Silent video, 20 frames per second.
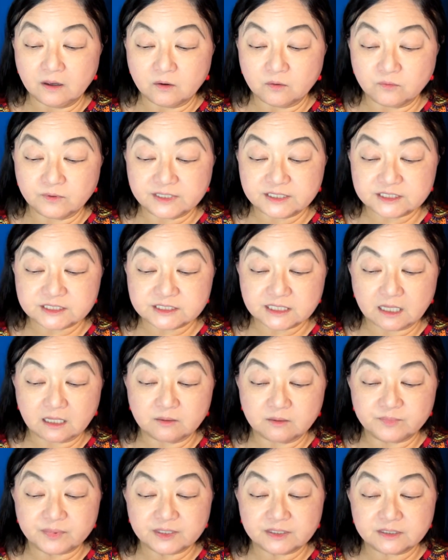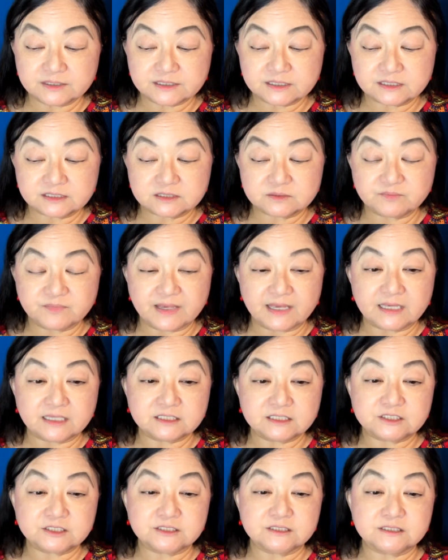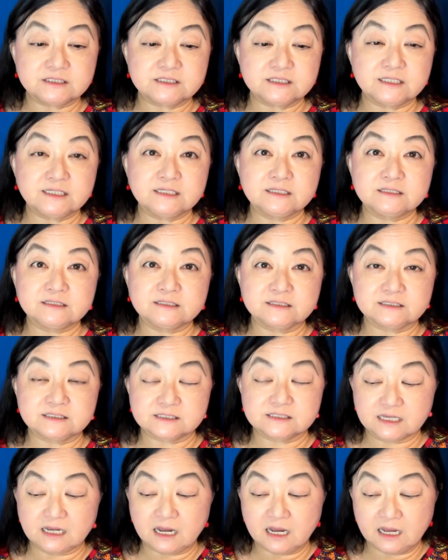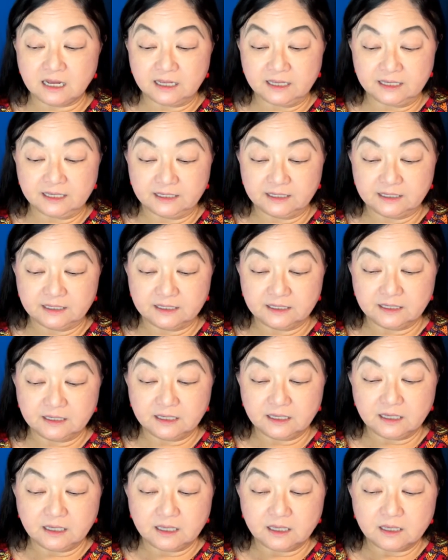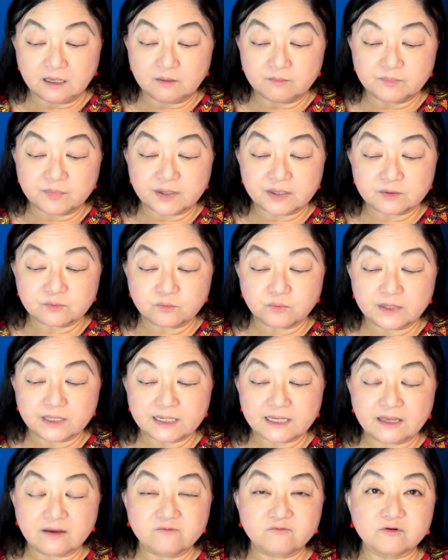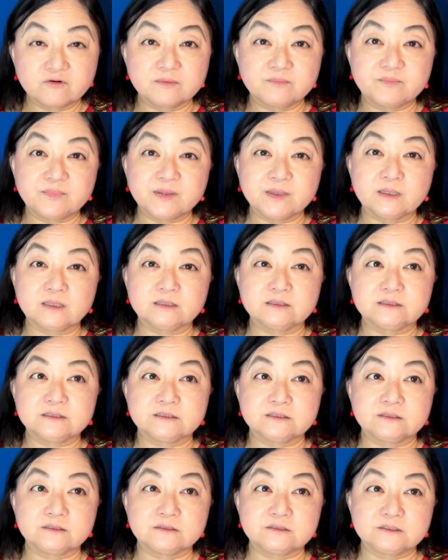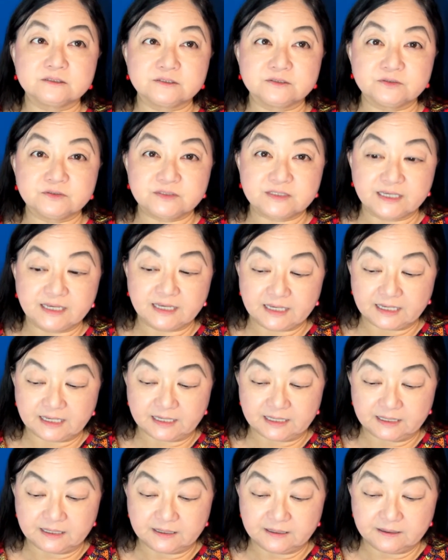We shall build us mansions in the sky, but what have we built today?